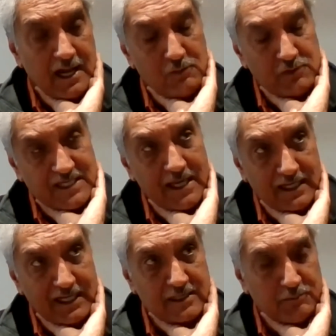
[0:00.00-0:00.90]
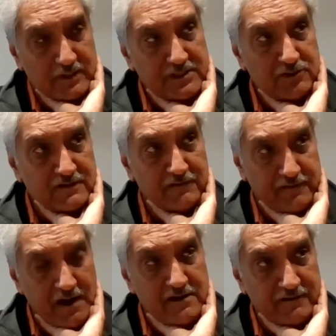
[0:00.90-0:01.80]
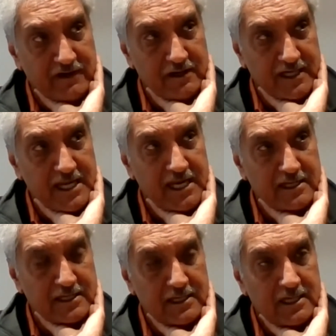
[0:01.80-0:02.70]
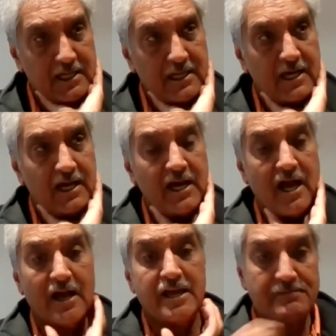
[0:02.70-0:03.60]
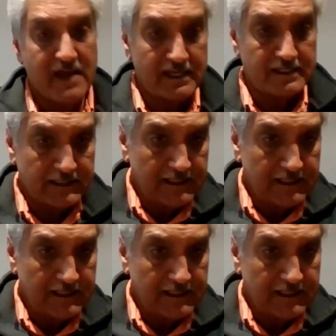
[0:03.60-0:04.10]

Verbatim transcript: I wouldn't say elite, but she was a very, very keen uh, Ironman.